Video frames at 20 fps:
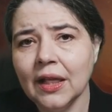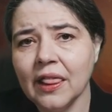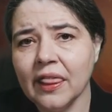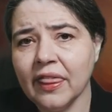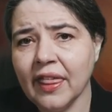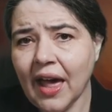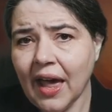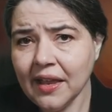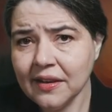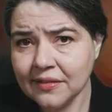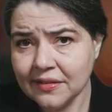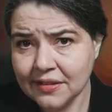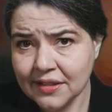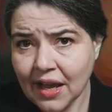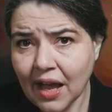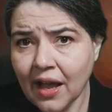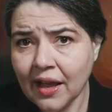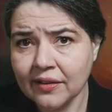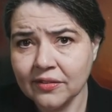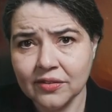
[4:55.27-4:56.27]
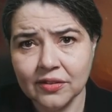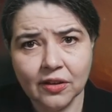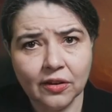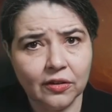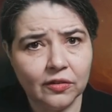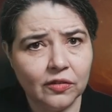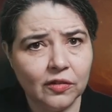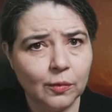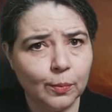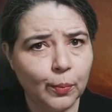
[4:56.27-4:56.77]
that dust
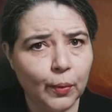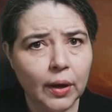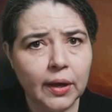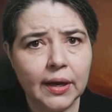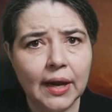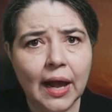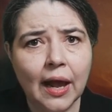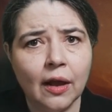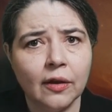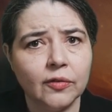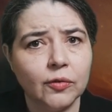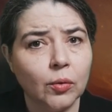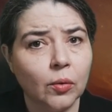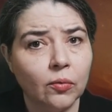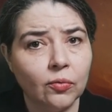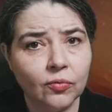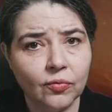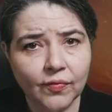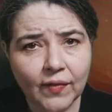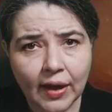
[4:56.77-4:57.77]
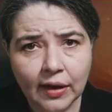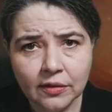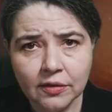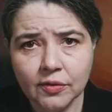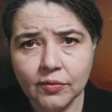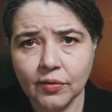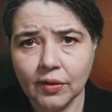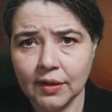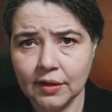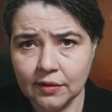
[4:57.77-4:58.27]
could spread out to
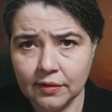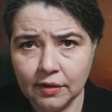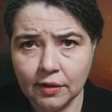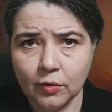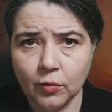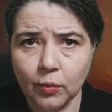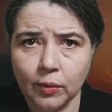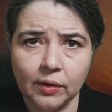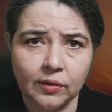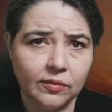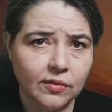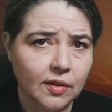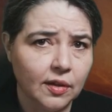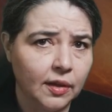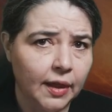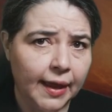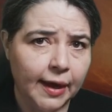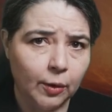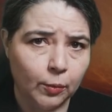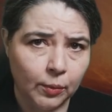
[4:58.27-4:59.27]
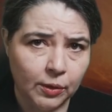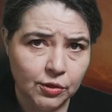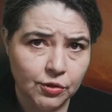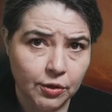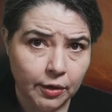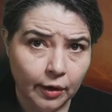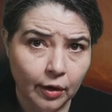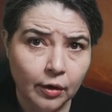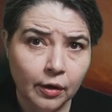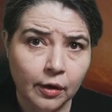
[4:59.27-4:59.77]
effectively decrease the light
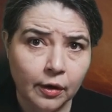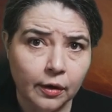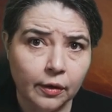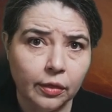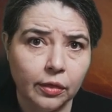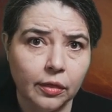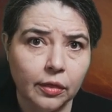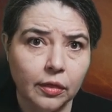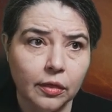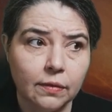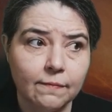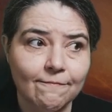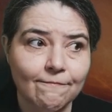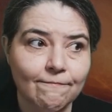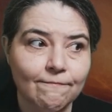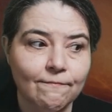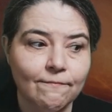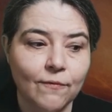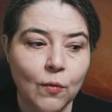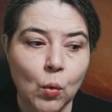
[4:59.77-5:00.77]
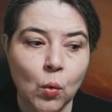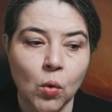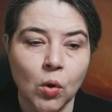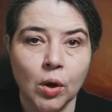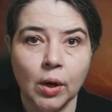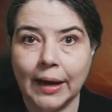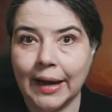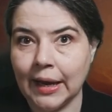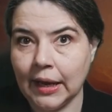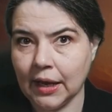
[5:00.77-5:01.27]
reaching Earth
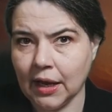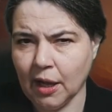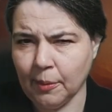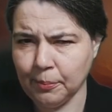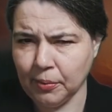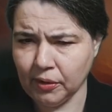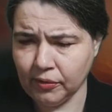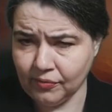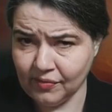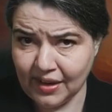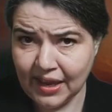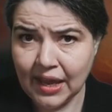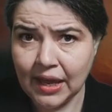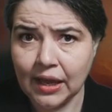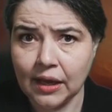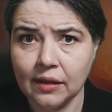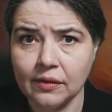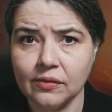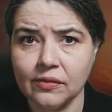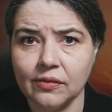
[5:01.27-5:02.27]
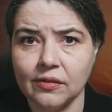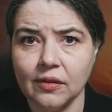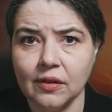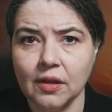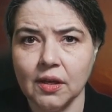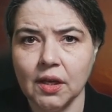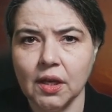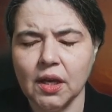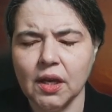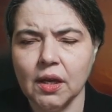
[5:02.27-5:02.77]
for a couple of days.
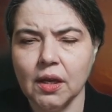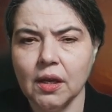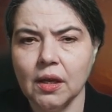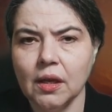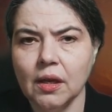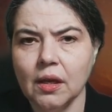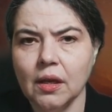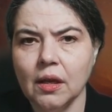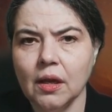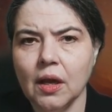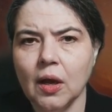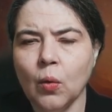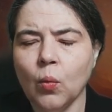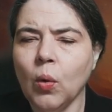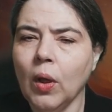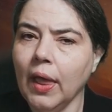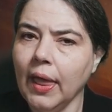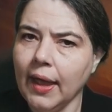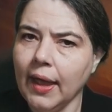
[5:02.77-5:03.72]
Well,